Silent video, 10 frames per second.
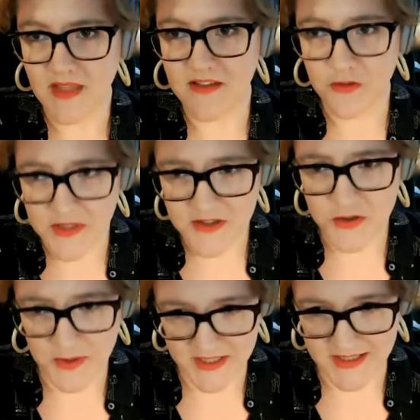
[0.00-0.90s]

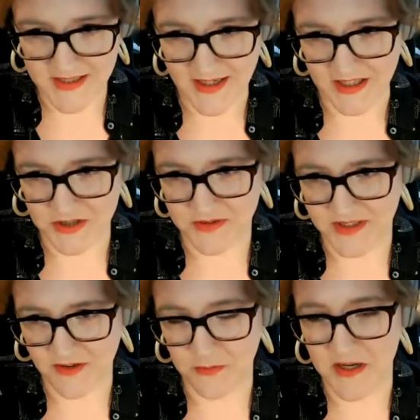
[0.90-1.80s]
2020,
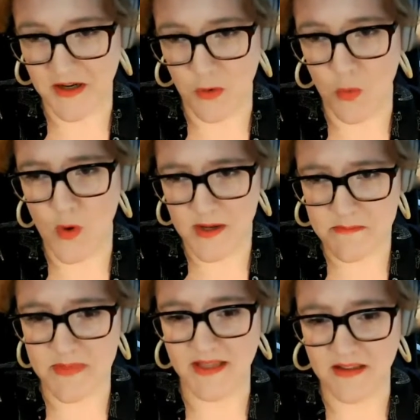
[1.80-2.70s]
actually, there's been
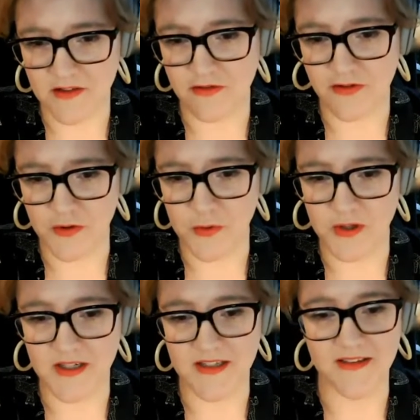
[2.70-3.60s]
1 billion
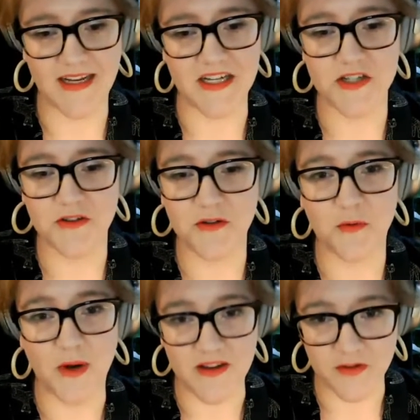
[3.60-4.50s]
fewer international
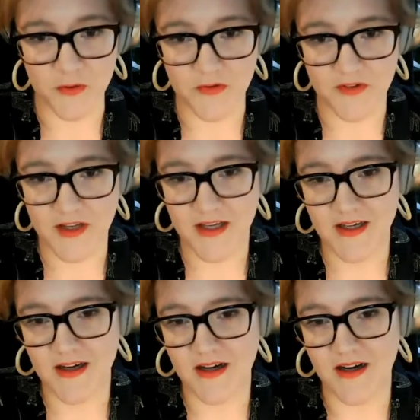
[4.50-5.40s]
arrivals
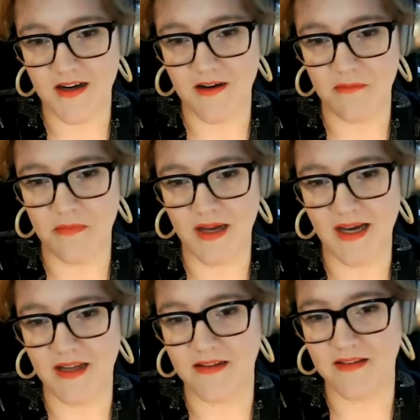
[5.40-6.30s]

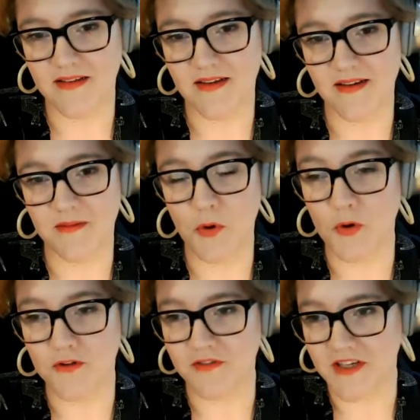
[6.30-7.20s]
at
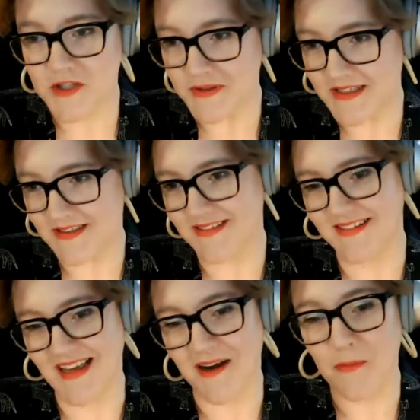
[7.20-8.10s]
ports of entry
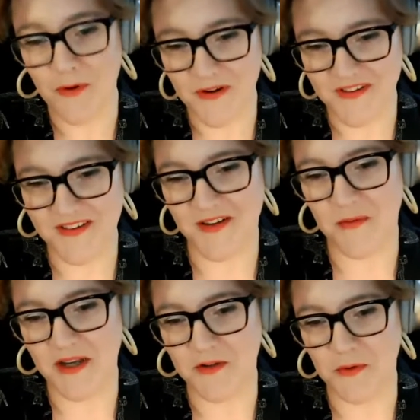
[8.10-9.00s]
and airports
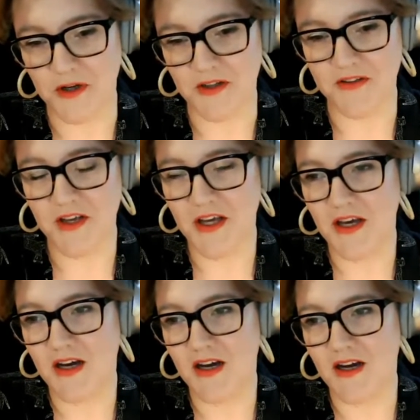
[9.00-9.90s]
around the world.
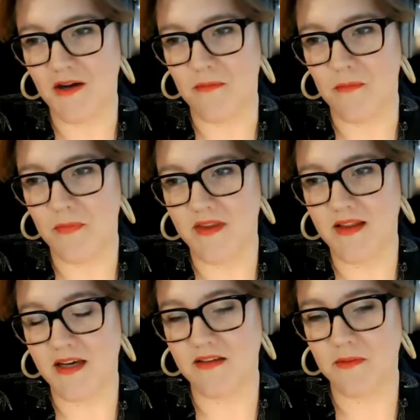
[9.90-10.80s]

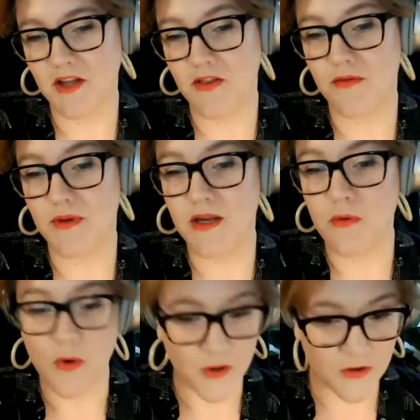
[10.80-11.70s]
That's about
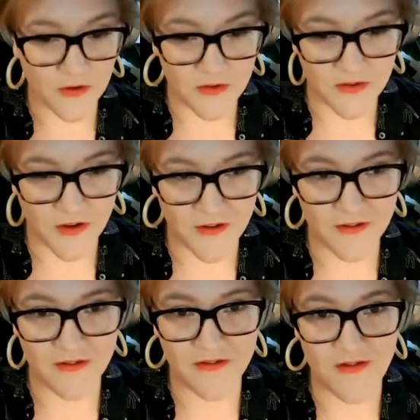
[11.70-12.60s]
3/4
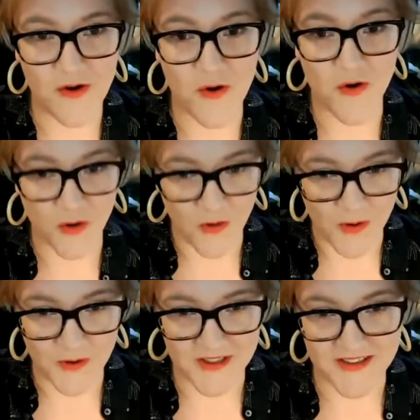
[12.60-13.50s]
of
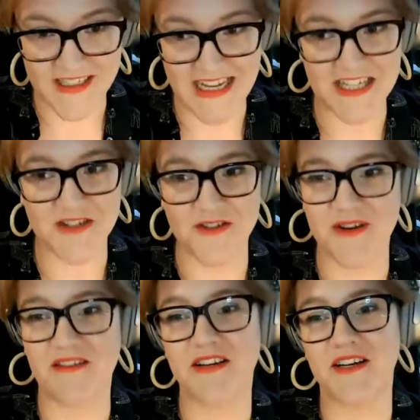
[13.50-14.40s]
normal international
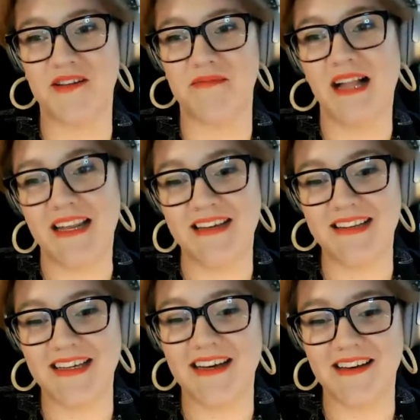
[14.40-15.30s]
traffic on the planet
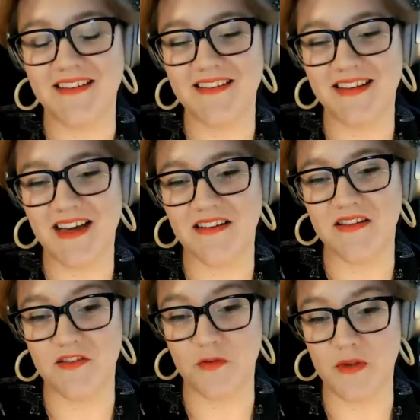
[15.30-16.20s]
that has
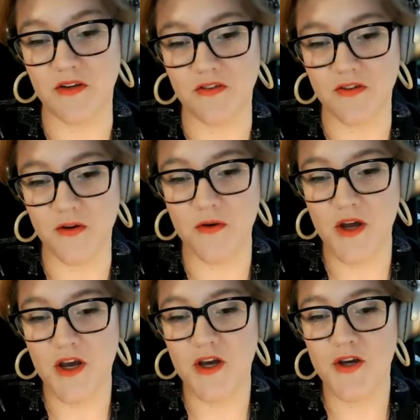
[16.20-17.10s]
disappeared. So
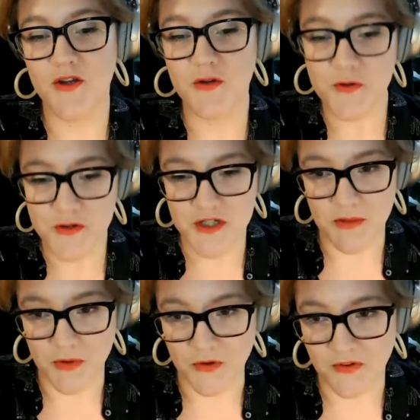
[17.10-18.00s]
huge
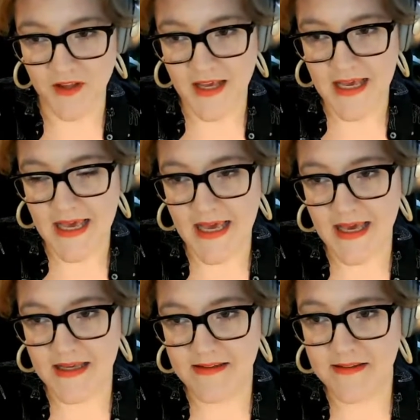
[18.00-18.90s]
numbers.
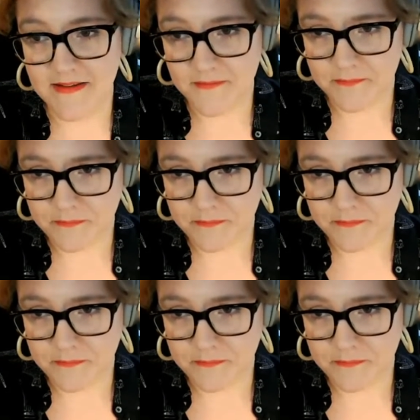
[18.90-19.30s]
And